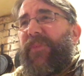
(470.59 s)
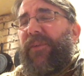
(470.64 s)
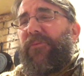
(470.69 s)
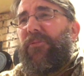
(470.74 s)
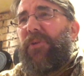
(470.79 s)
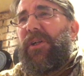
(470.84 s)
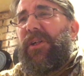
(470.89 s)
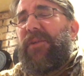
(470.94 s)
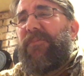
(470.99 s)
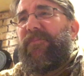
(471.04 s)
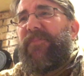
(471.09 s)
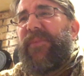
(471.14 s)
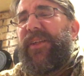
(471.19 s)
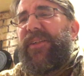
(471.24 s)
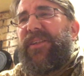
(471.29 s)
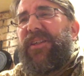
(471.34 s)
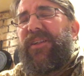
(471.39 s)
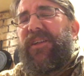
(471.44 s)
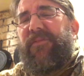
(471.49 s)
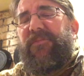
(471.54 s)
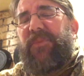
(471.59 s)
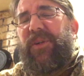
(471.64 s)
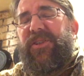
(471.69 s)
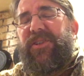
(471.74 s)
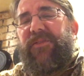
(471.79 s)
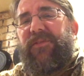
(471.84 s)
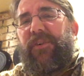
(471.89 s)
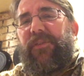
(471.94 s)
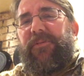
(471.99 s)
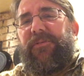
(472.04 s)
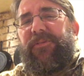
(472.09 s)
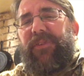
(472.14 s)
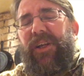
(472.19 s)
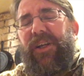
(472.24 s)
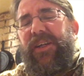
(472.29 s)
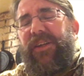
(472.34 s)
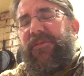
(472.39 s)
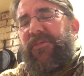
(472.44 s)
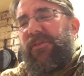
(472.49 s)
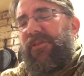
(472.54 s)
Really, it didn't have much of a
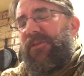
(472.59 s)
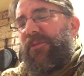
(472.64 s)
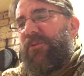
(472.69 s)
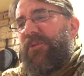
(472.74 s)
flavour.